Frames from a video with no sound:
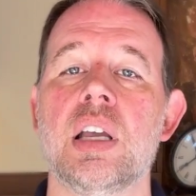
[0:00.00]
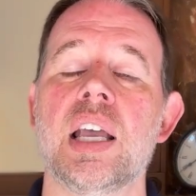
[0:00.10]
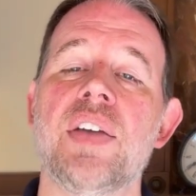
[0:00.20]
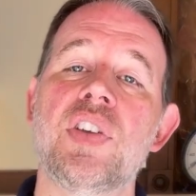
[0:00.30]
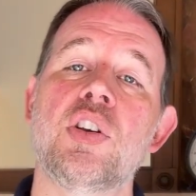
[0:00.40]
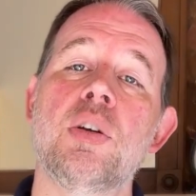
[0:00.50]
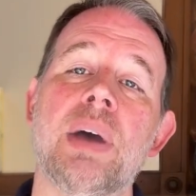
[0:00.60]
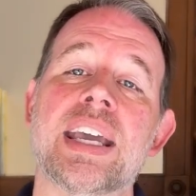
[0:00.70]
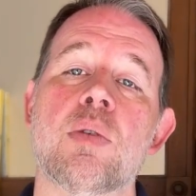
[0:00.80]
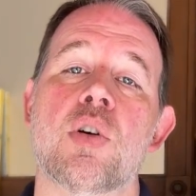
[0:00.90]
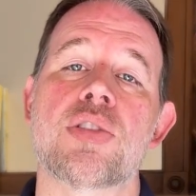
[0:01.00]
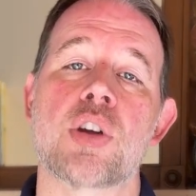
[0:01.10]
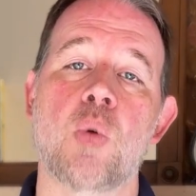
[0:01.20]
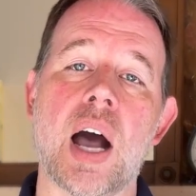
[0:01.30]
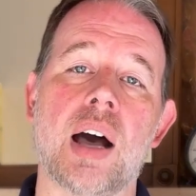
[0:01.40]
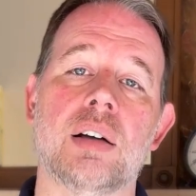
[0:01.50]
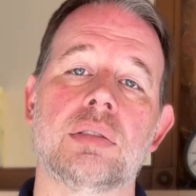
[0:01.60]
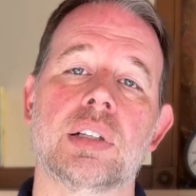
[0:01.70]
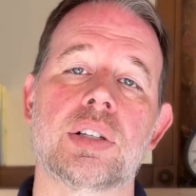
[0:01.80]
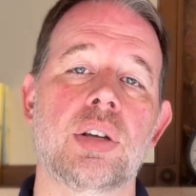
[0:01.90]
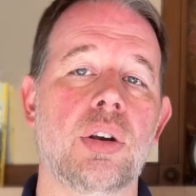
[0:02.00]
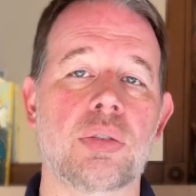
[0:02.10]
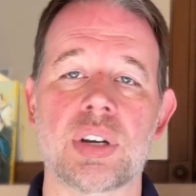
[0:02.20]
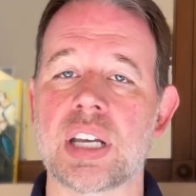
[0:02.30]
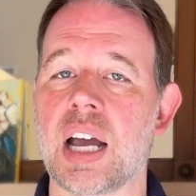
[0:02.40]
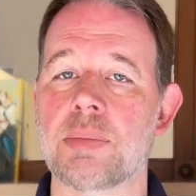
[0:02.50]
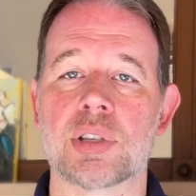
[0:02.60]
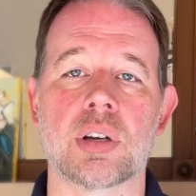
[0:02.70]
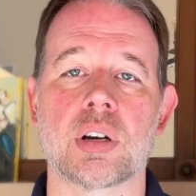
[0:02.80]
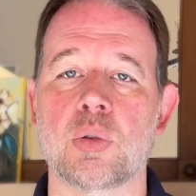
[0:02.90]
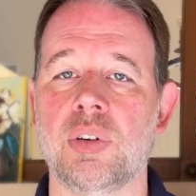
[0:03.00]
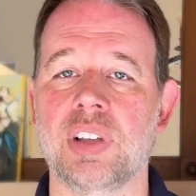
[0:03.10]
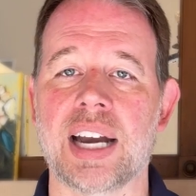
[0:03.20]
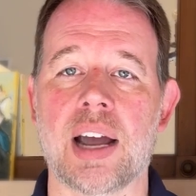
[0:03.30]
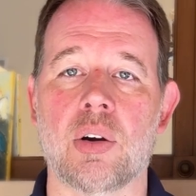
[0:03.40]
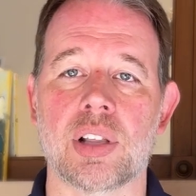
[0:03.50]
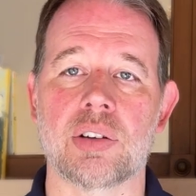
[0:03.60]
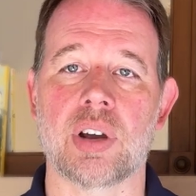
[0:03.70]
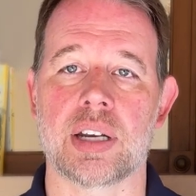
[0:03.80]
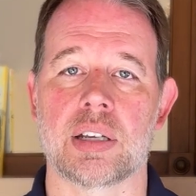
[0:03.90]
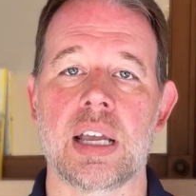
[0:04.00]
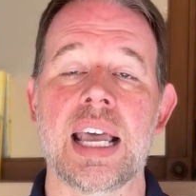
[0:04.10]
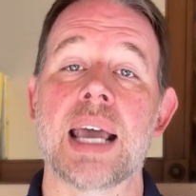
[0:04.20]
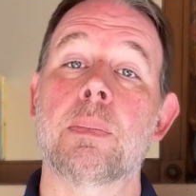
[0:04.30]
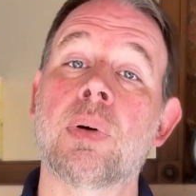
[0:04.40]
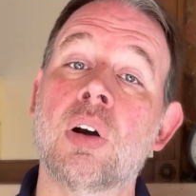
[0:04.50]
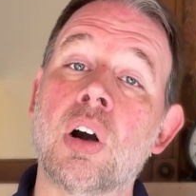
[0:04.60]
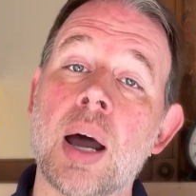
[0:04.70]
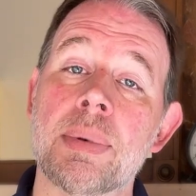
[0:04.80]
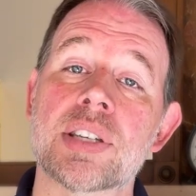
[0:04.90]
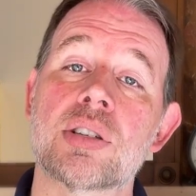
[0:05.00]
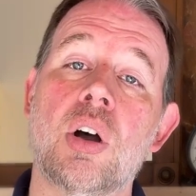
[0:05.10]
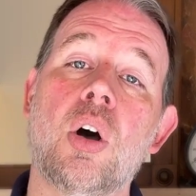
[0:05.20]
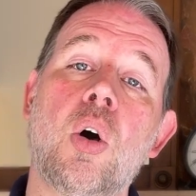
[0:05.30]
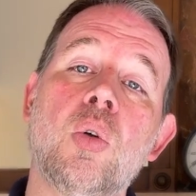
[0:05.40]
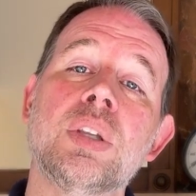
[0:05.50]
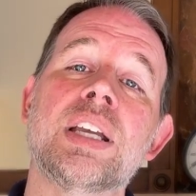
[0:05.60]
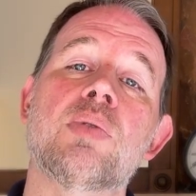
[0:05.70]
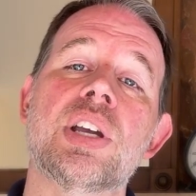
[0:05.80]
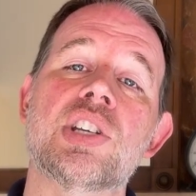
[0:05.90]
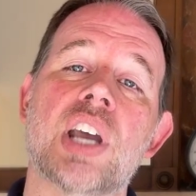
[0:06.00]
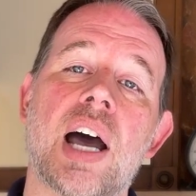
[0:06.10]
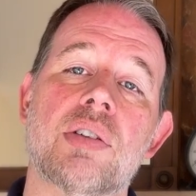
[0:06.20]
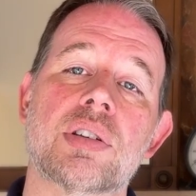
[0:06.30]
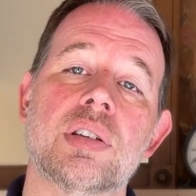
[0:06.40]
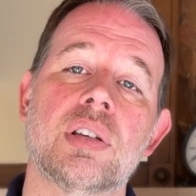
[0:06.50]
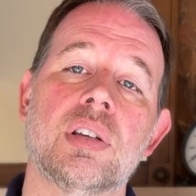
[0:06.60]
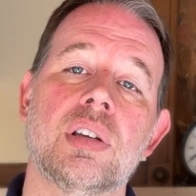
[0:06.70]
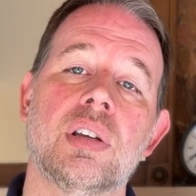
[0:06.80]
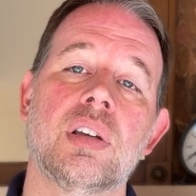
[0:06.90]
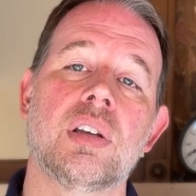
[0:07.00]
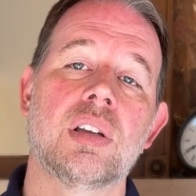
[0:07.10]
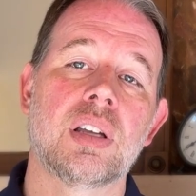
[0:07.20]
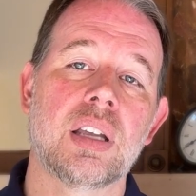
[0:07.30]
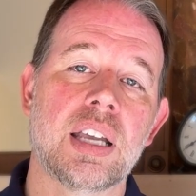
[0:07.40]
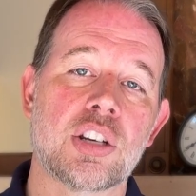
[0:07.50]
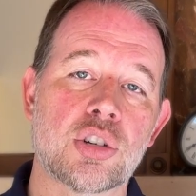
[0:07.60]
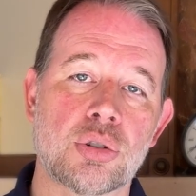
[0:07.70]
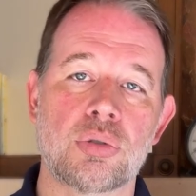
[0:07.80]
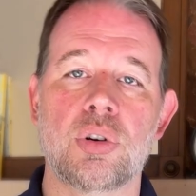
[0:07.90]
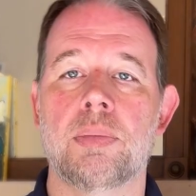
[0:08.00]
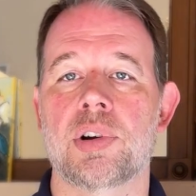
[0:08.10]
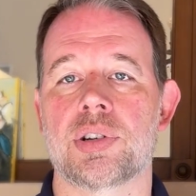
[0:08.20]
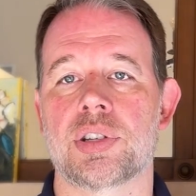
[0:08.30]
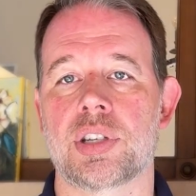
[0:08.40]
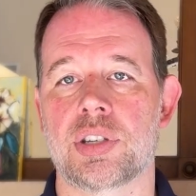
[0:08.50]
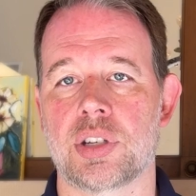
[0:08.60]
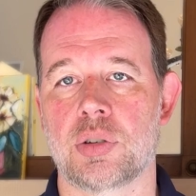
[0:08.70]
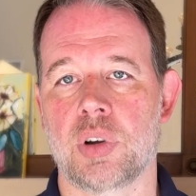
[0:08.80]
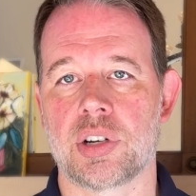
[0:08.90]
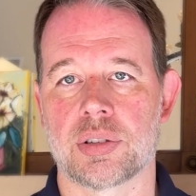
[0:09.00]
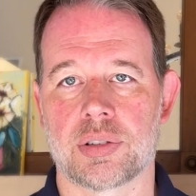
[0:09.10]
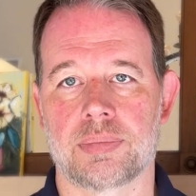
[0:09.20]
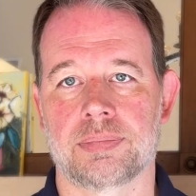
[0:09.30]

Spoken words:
If you do, make it worth their while at 2 to 3 times their equivalent hourly rate, and promise to only reach out in true emergency situations.